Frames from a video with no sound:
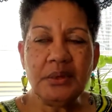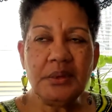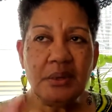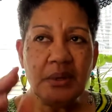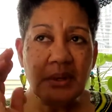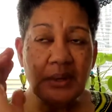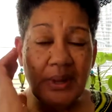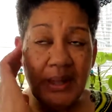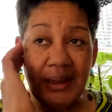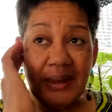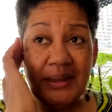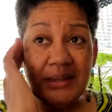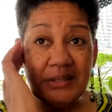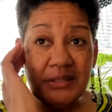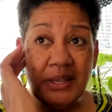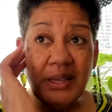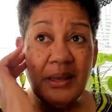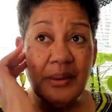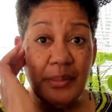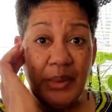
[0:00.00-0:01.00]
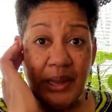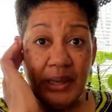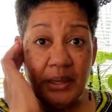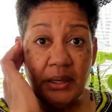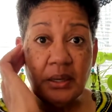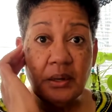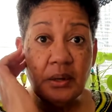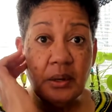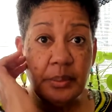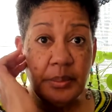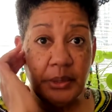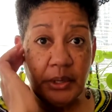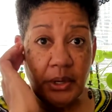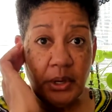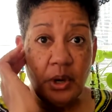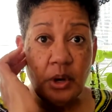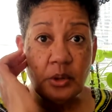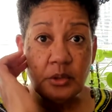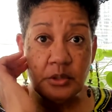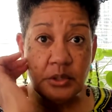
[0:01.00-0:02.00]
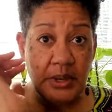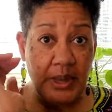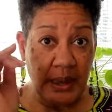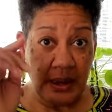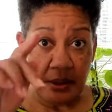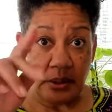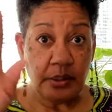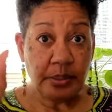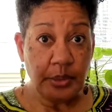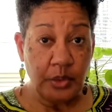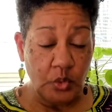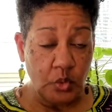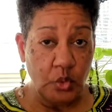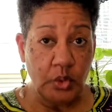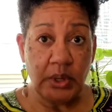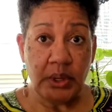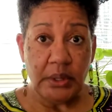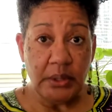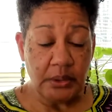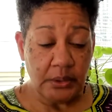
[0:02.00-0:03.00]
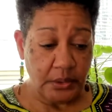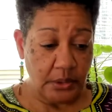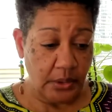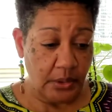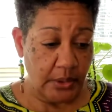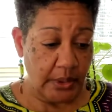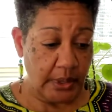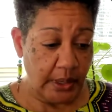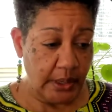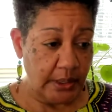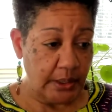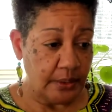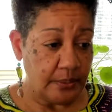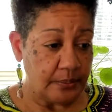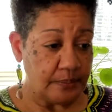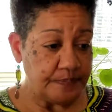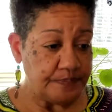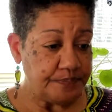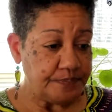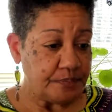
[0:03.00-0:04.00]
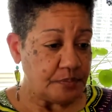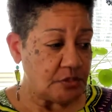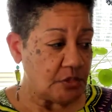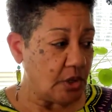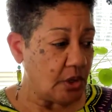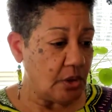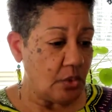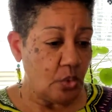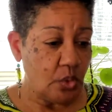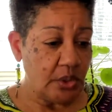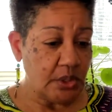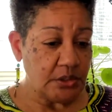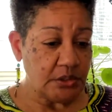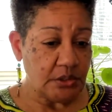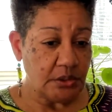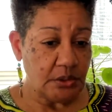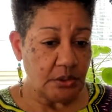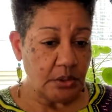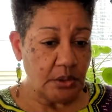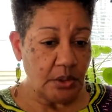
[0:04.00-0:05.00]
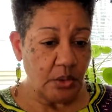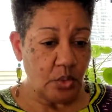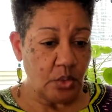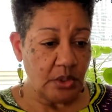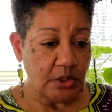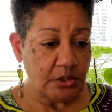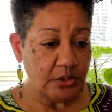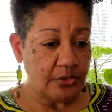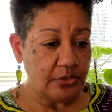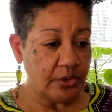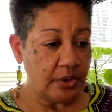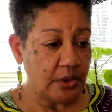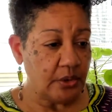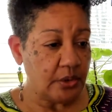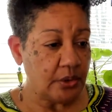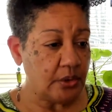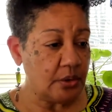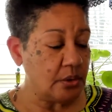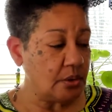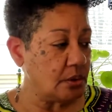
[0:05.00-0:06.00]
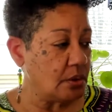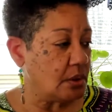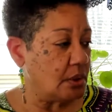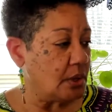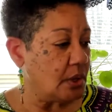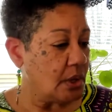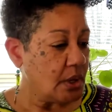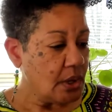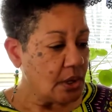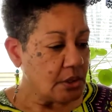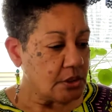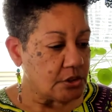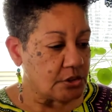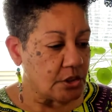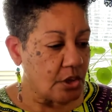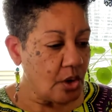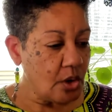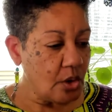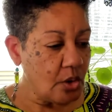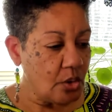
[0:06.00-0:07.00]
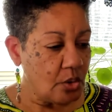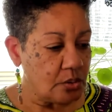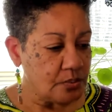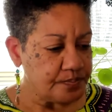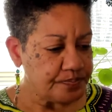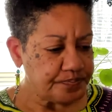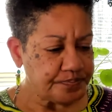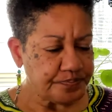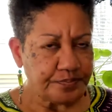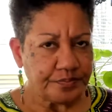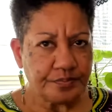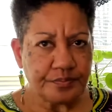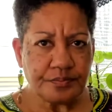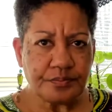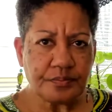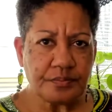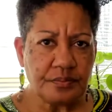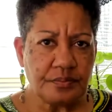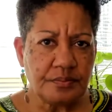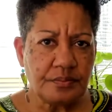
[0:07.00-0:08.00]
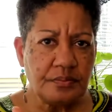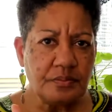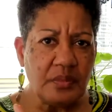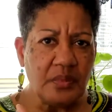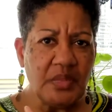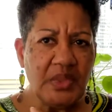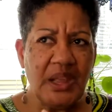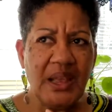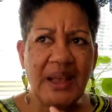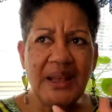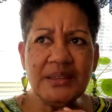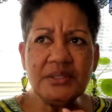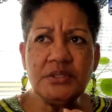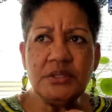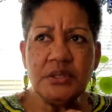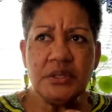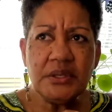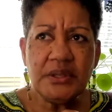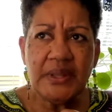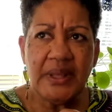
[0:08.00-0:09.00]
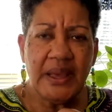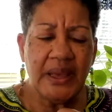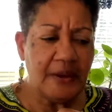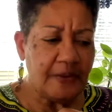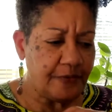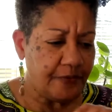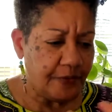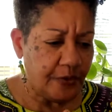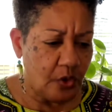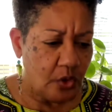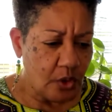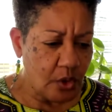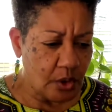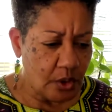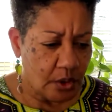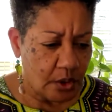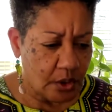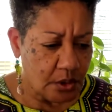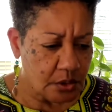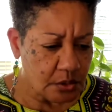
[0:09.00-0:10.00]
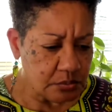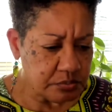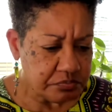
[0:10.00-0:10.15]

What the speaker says: like I said, my get up and go got up and went. Okay, it wasn't very good. So I took that for